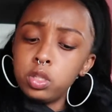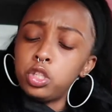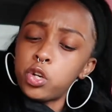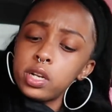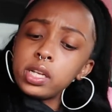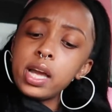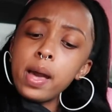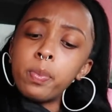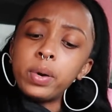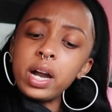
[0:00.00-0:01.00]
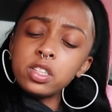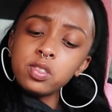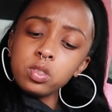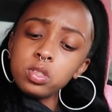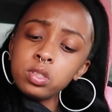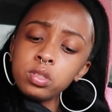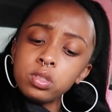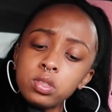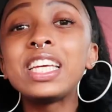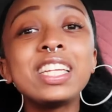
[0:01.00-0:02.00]
Jordan got boxers?
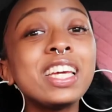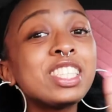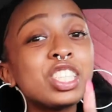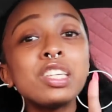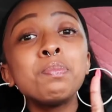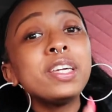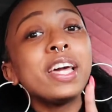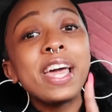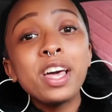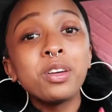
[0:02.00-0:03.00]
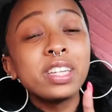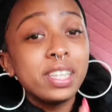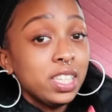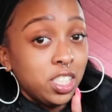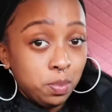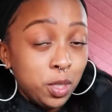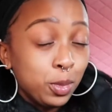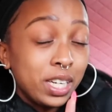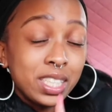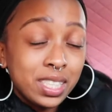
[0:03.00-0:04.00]
It shouldn't be held against me
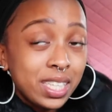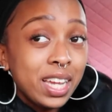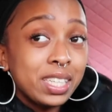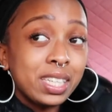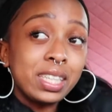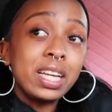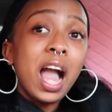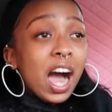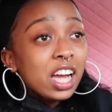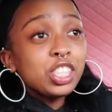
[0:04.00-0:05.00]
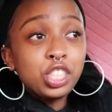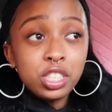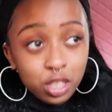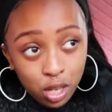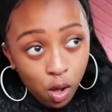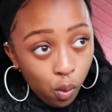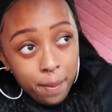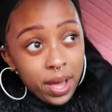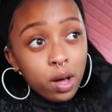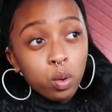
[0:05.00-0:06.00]
because technically I should know
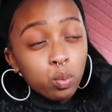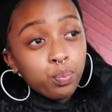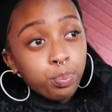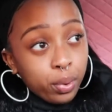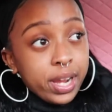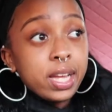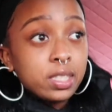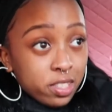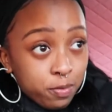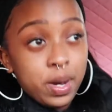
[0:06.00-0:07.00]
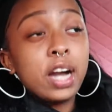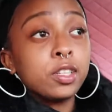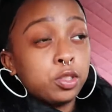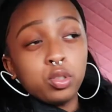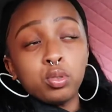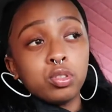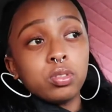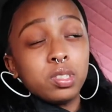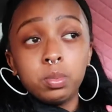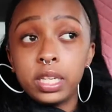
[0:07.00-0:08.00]
about brands of boxers
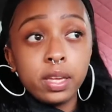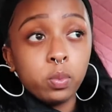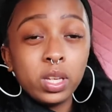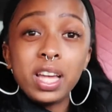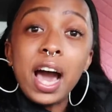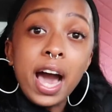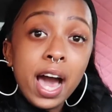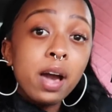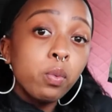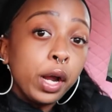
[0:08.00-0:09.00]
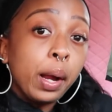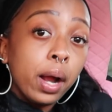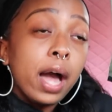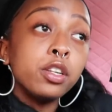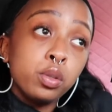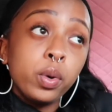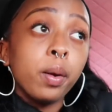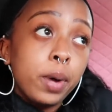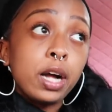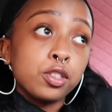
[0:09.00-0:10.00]
to begin with. I do
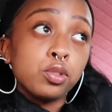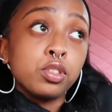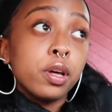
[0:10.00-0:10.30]
wear boxers